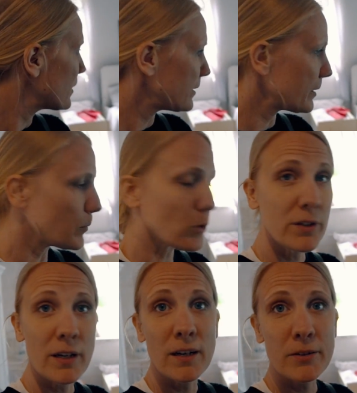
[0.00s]
like, more
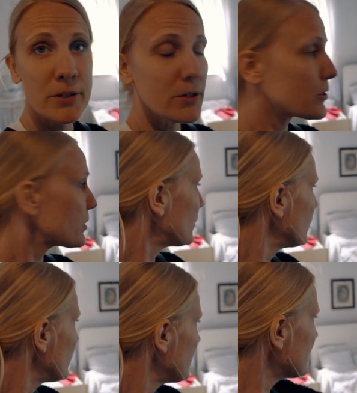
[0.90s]
than 100 years
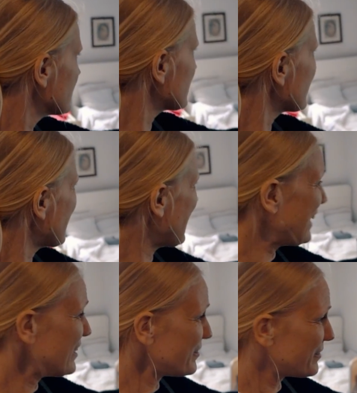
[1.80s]
ago, but it's
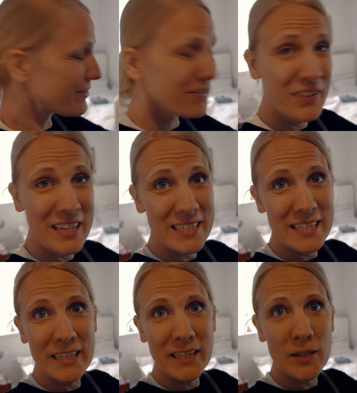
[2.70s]
kind of
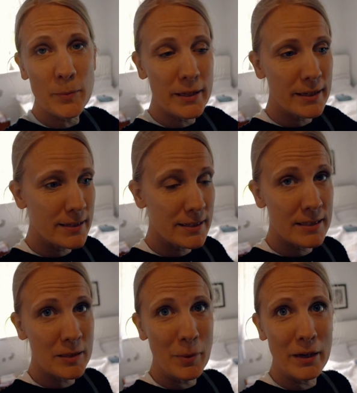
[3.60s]
fancy in here because
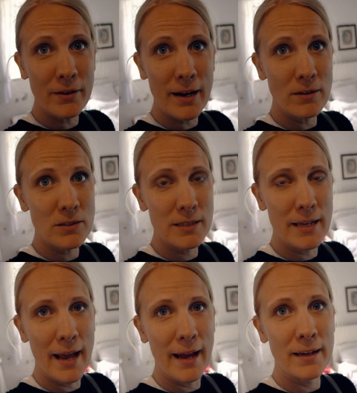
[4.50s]
it's a manor house. They
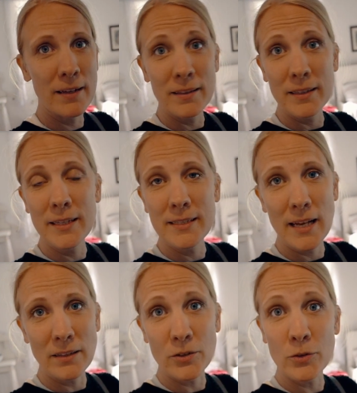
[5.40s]
had, the kids
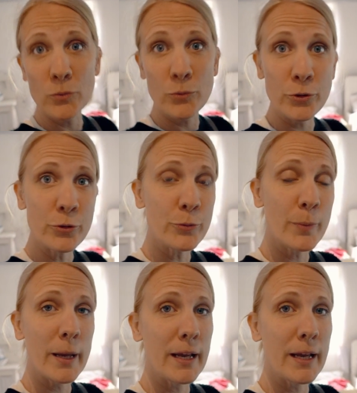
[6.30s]
had their own room.